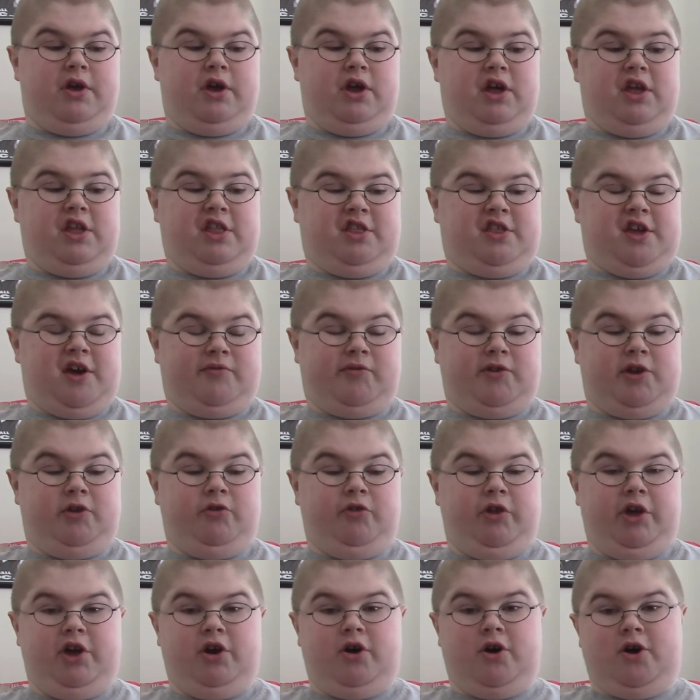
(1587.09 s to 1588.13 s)
It's
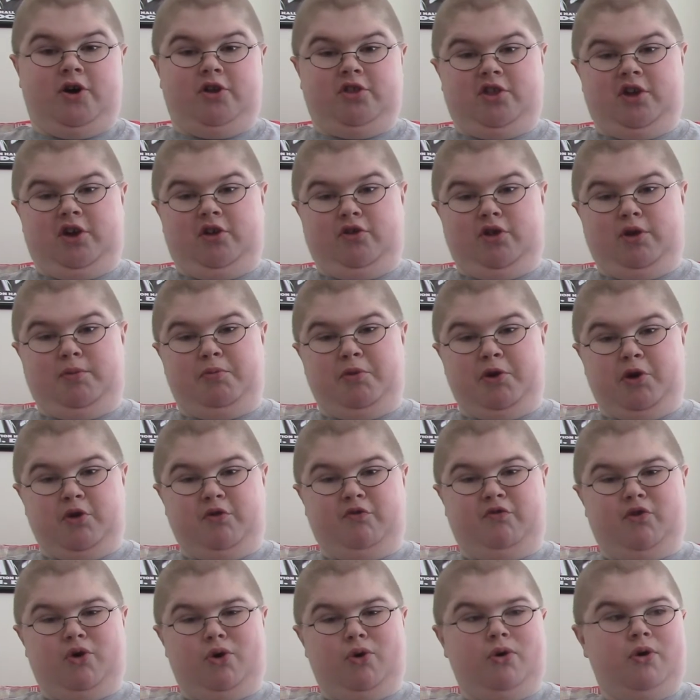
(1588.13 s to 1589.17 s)
definitely hauntingly
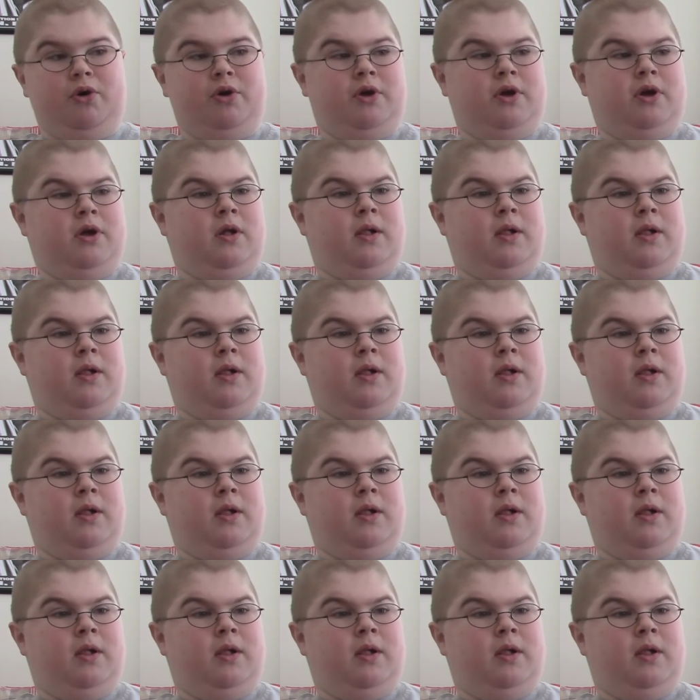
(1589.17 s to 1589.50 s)
beautiful.